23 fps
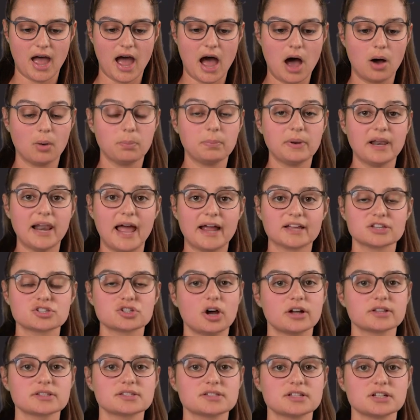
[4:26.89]
Our Planck's
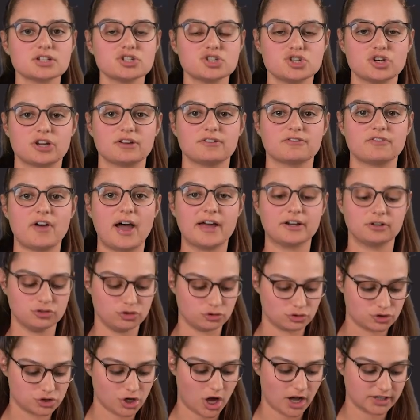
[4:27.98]
constant you can find on
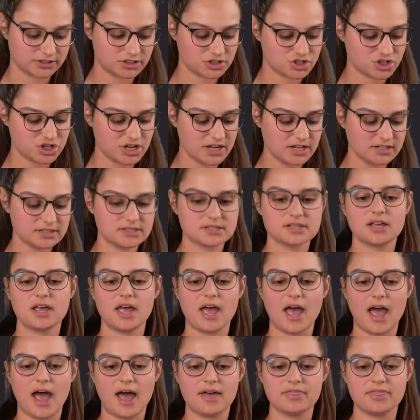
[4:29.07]
your data sheet,
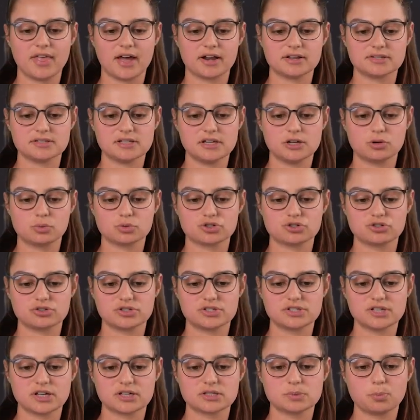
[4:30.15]
and that is equals to
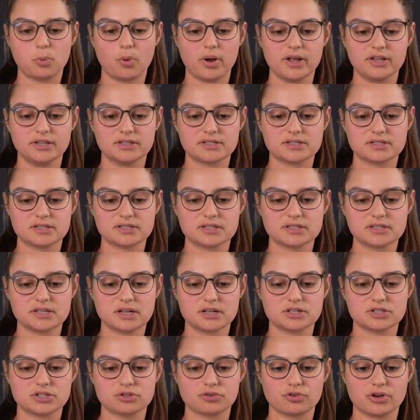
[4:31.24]

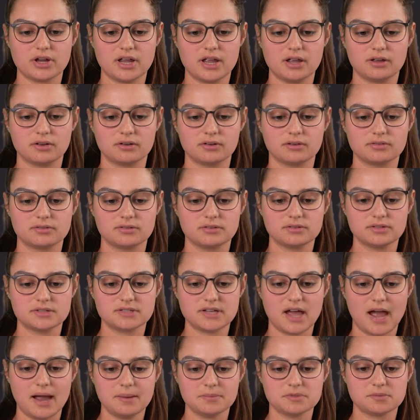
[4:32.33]
6.63
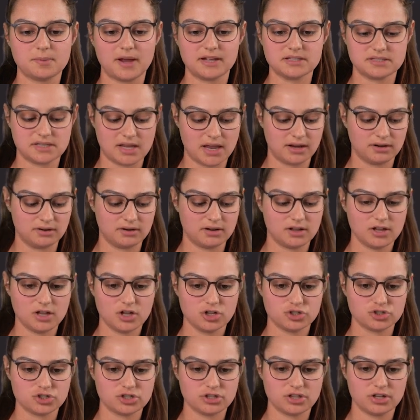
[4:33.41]
times by 10
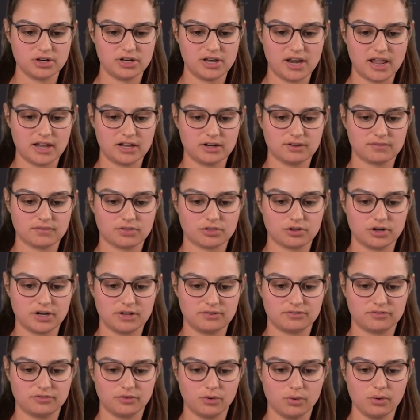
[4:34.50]
to the negative
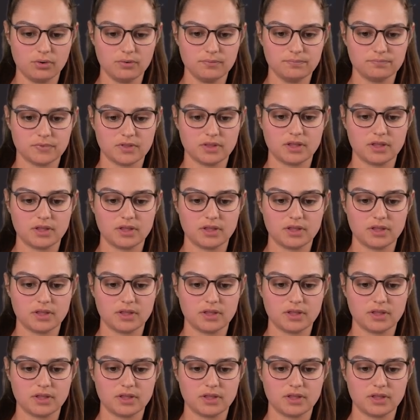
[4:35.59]
34.